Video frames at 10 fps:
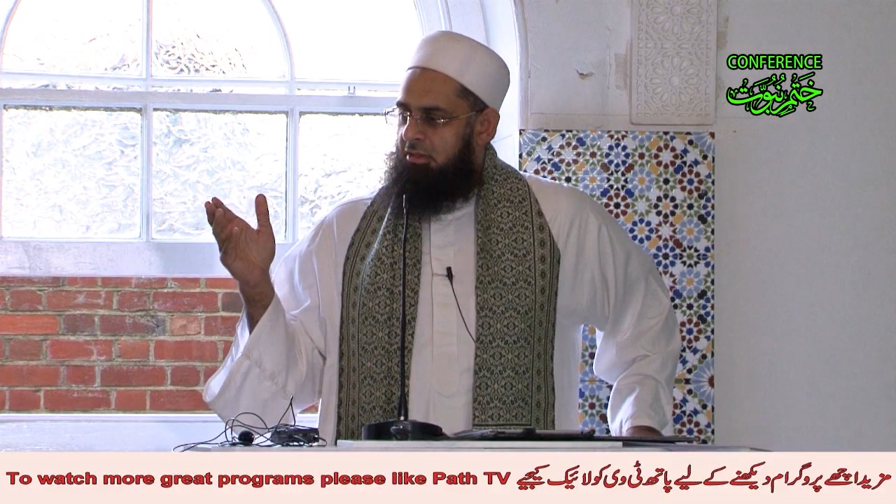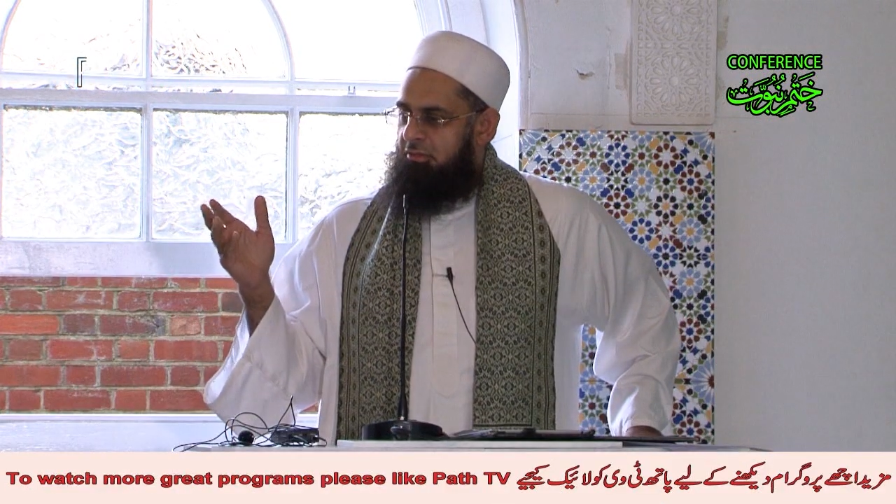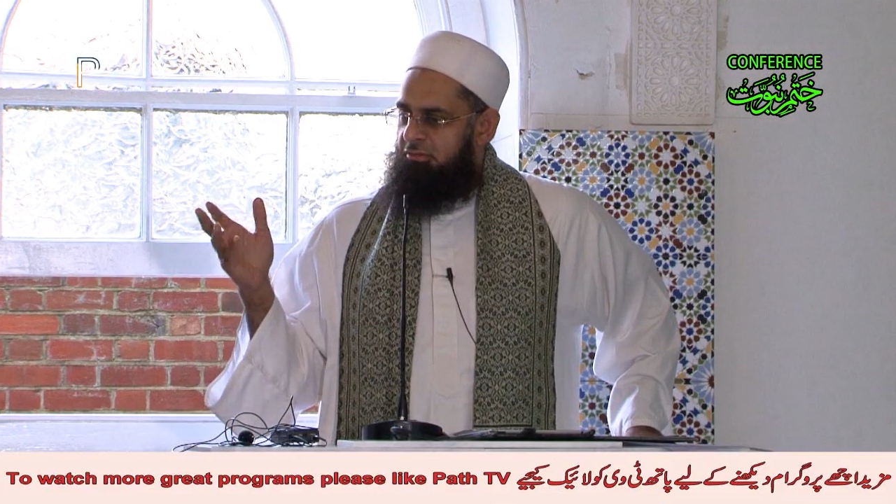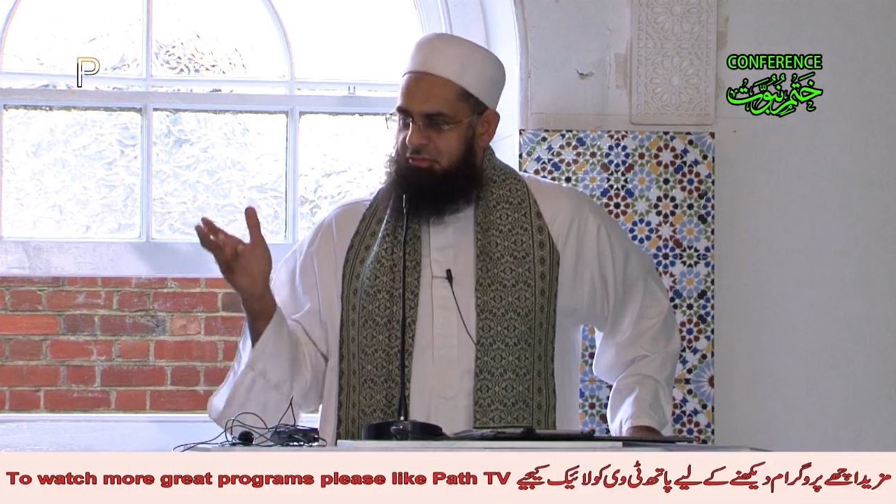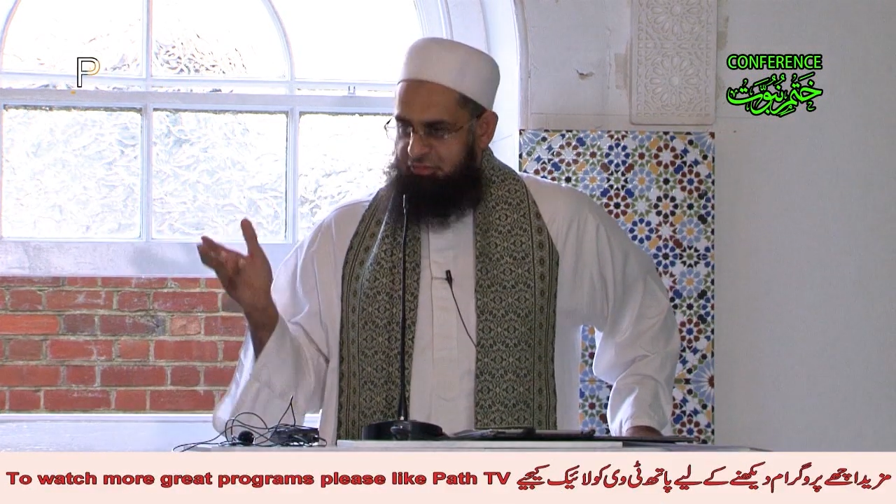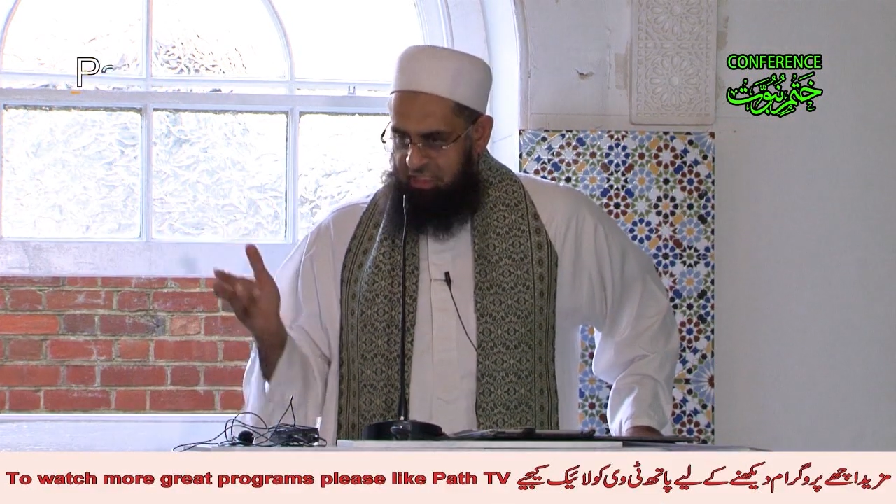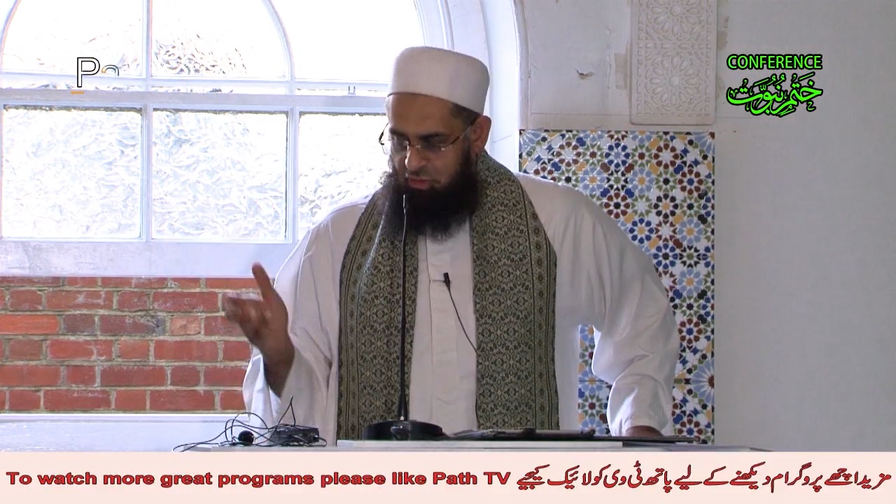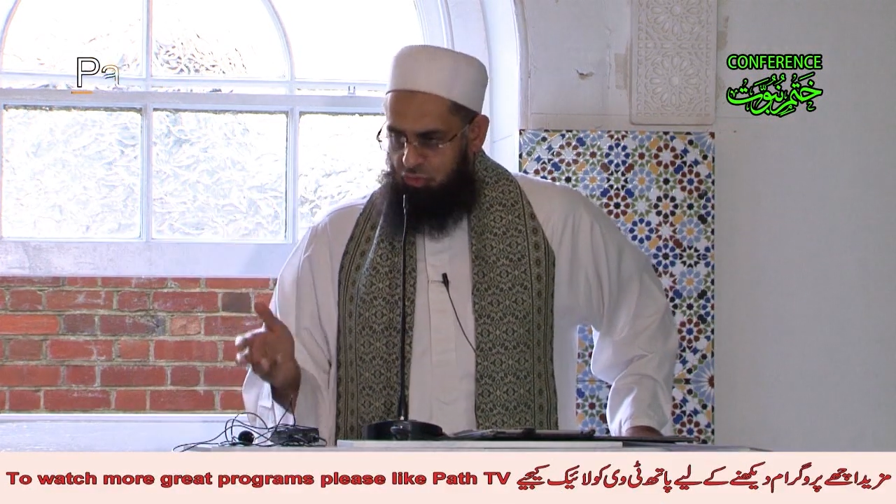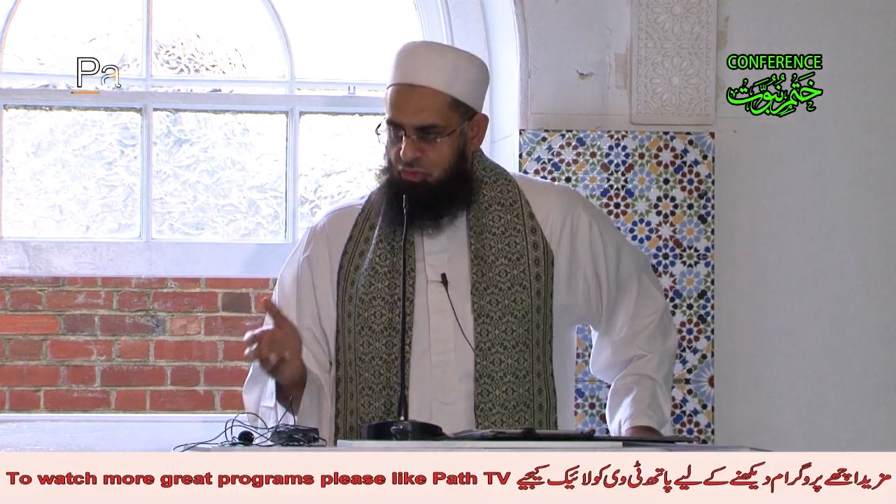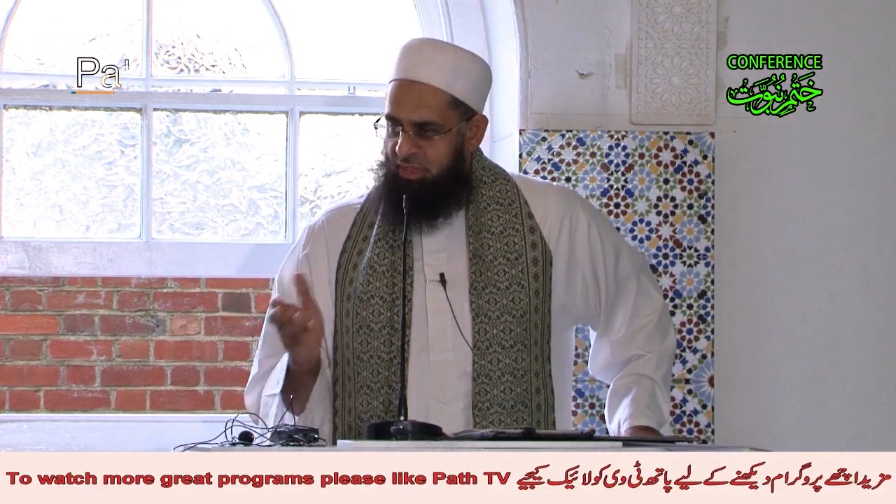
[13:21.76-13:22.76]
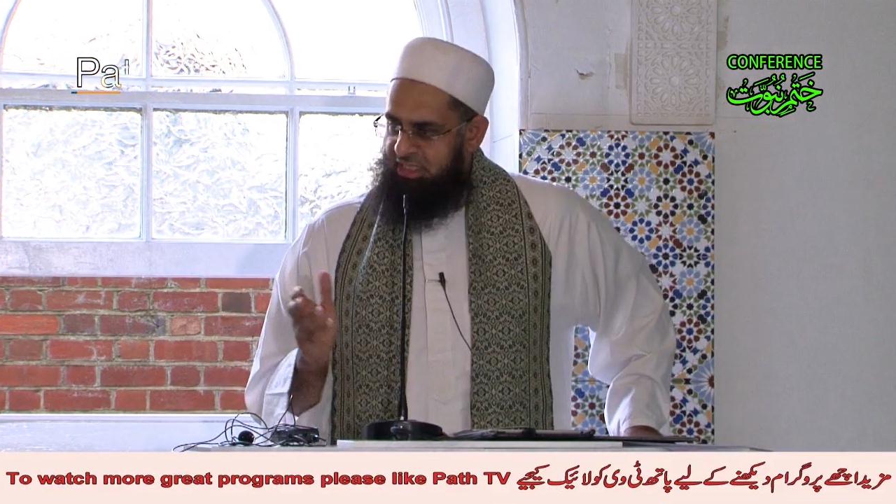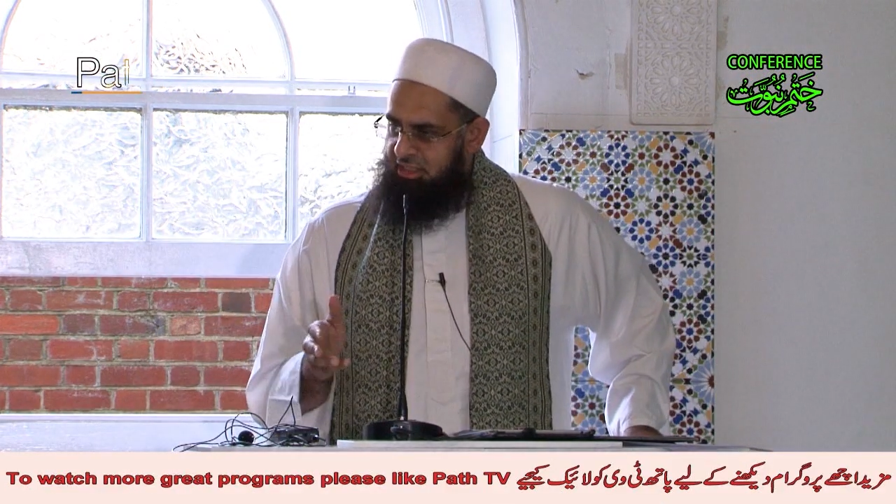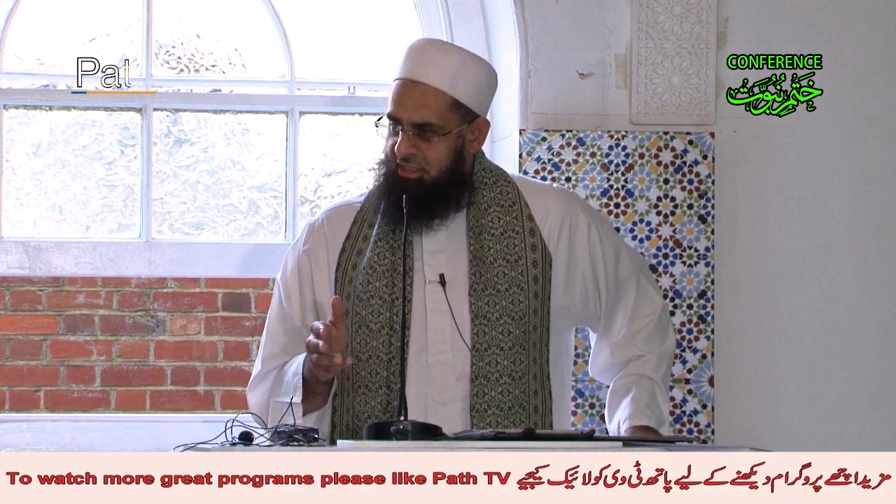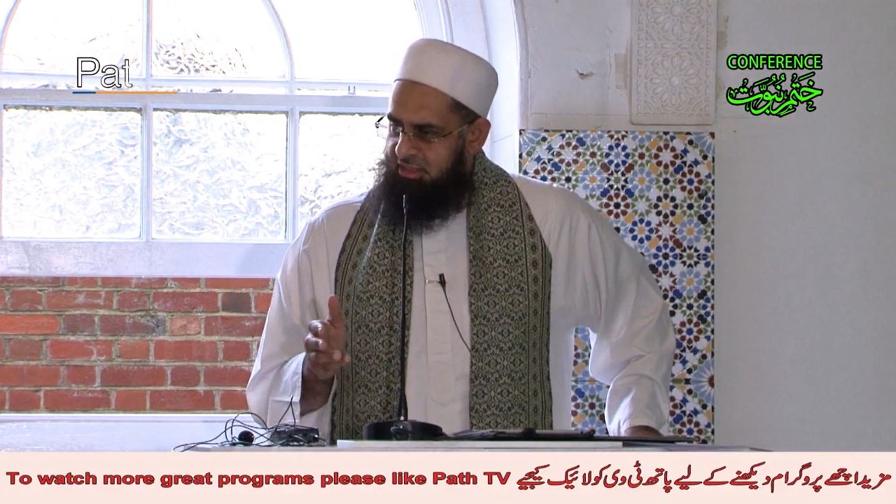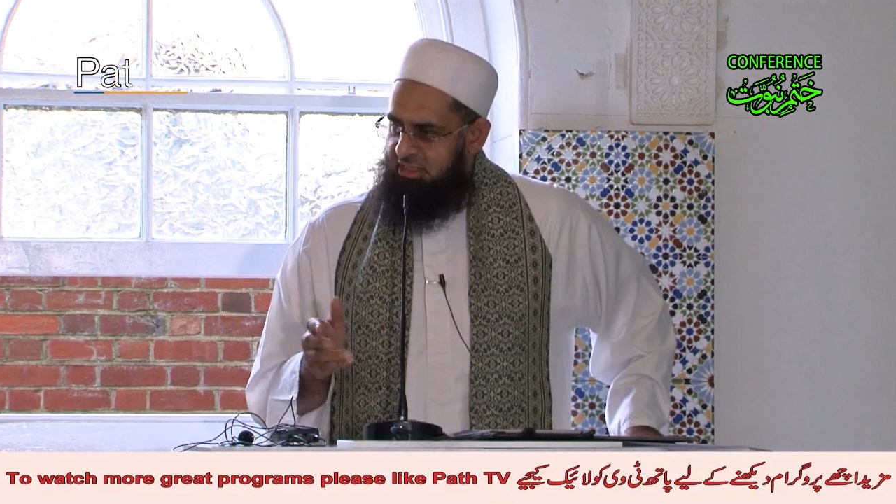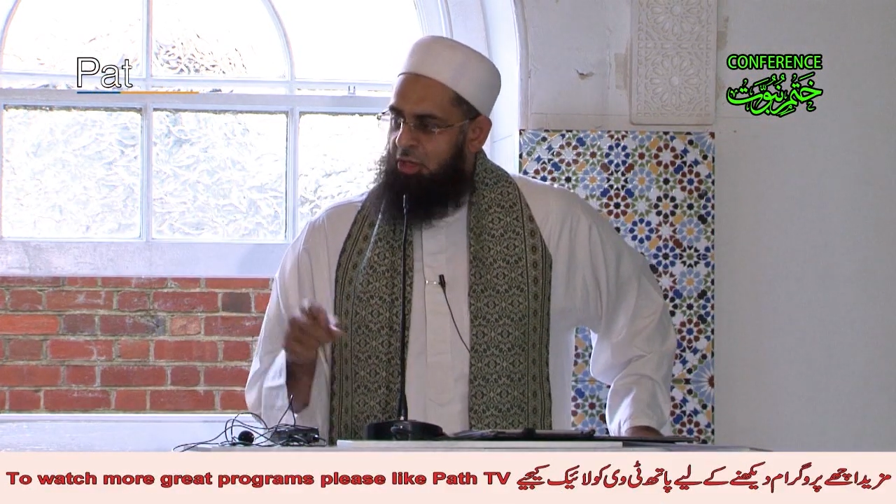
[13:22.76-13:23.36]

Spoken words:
15 to 20 years